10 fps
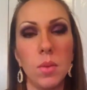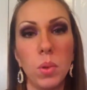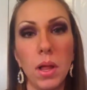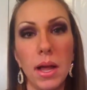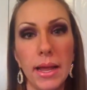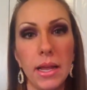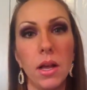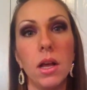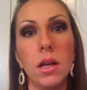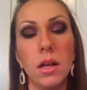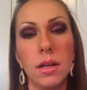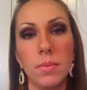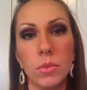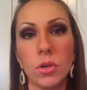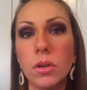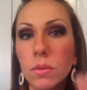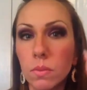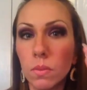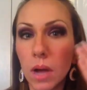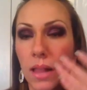apply your
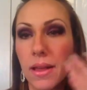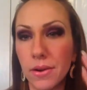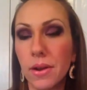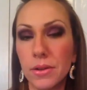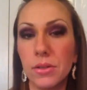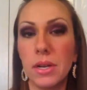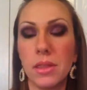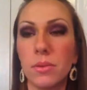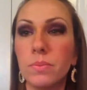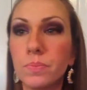eyeliner underneath.